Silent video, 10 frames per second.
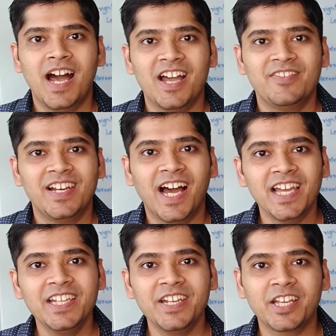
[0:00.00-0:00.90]
I will
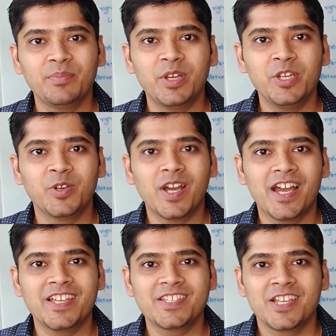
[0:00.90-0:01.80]
highly recommend you
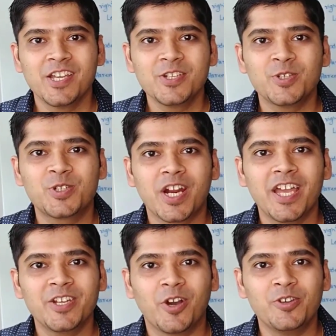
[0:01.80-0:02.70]
guys to
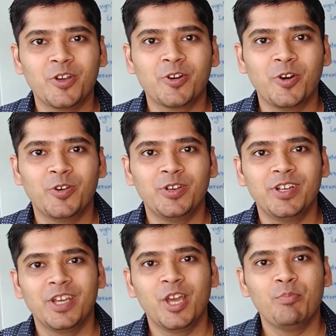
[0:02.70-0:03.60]
try it on your
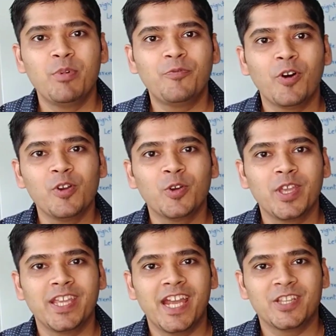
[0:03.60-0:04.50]
own before
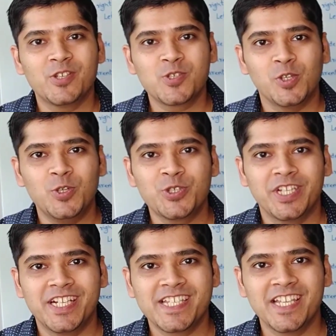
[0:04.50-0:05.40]
looking at the
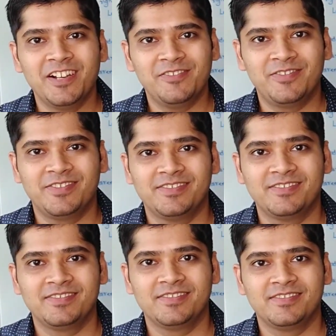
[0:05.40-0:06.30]
solution itself.
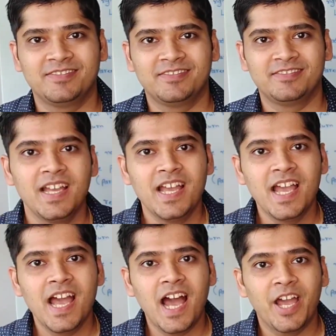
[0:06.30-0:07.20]

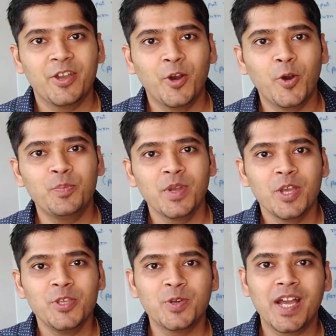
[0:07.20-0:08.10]
I
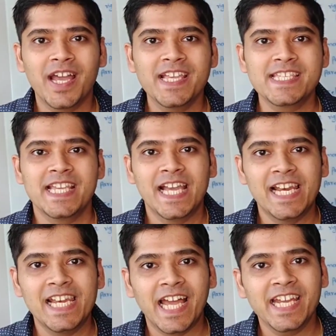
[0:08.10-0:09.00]
hope you guys
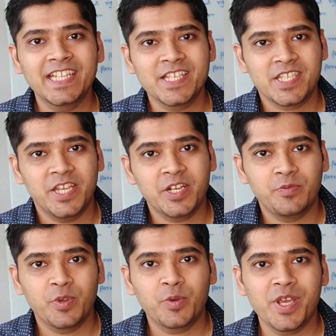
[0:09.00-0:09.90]
like this
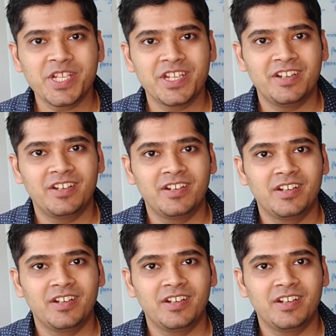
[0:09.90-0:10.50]
interview question.